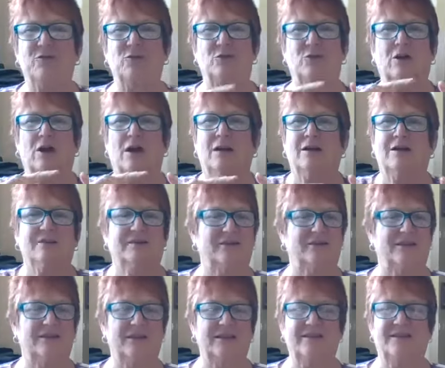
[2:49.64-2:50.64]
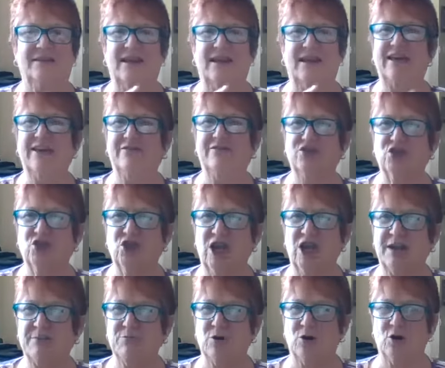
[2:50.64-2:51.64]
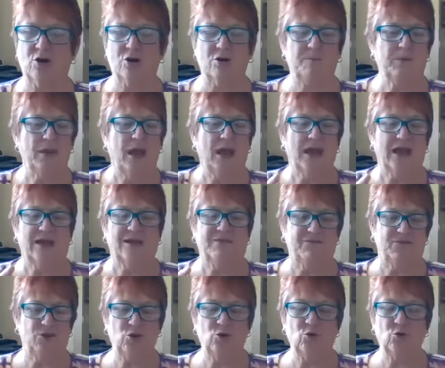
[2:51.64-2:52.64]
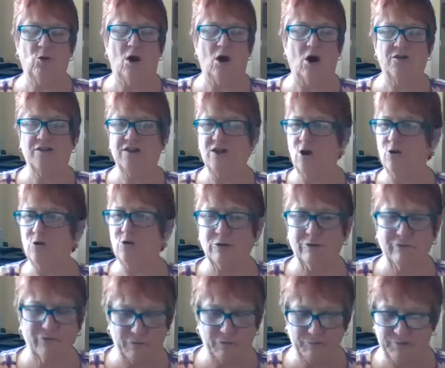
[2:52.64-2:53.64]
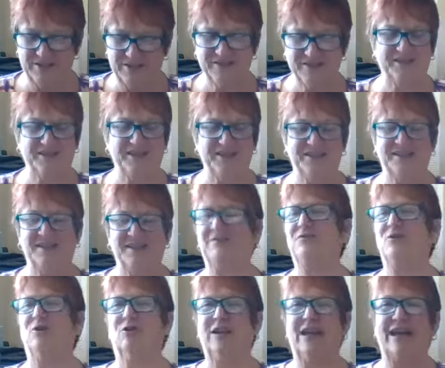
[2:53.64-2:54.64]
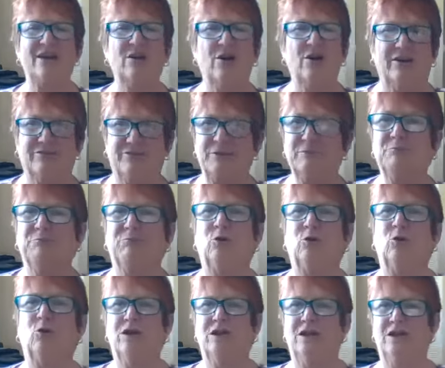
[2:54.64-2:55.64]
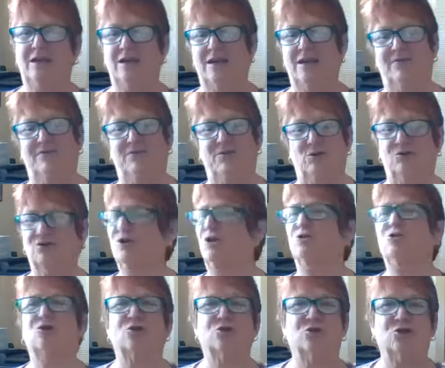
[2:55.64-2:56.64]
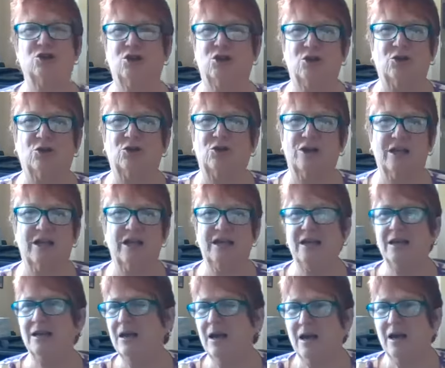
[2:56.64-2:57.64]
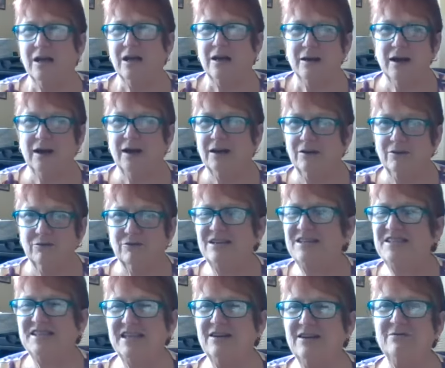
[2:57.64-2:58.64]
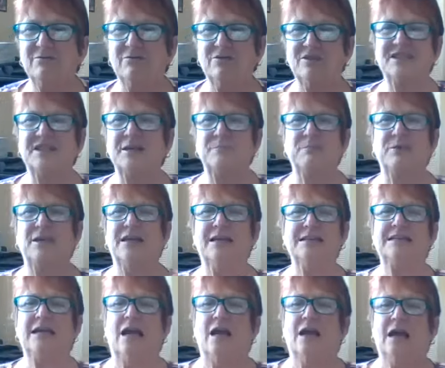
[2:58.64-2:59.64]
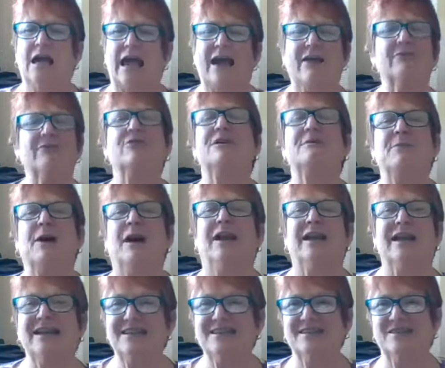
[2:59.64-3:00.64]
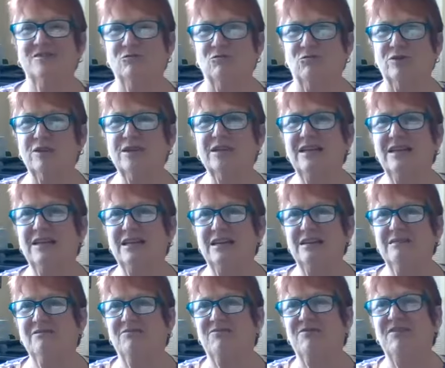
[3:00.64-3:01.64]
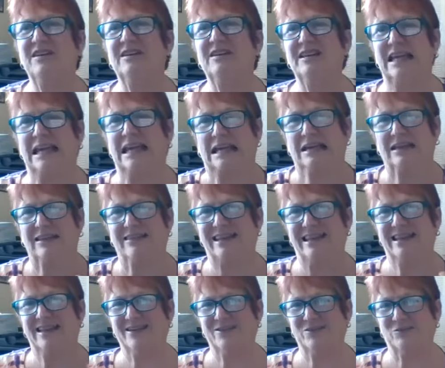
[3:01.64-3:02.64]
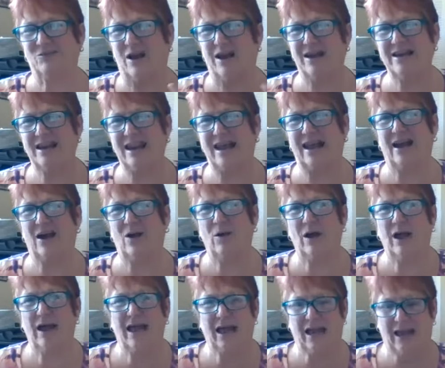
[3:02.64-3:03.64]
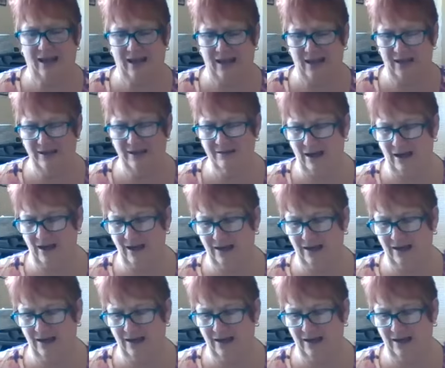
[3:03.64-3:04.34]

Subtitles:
if you're the head of a chamber, if you are the owner of a business, if you're laid off employee, if you're Social Security recipient, everybody is really feeling things right now. And